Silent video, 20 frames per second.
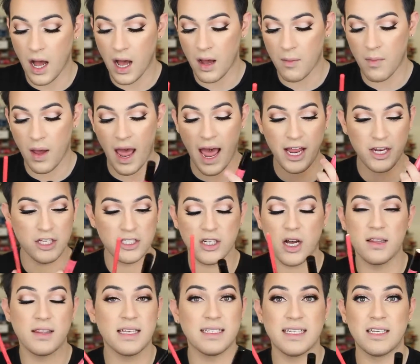Um, I
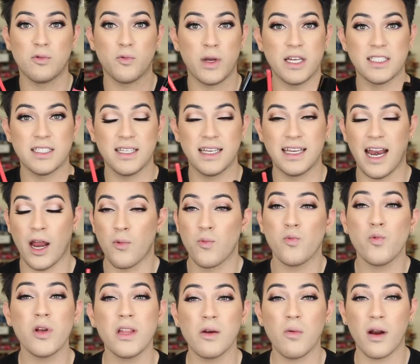just got these in recently and I
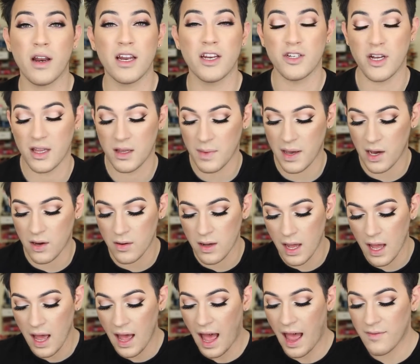really wanted to try them out.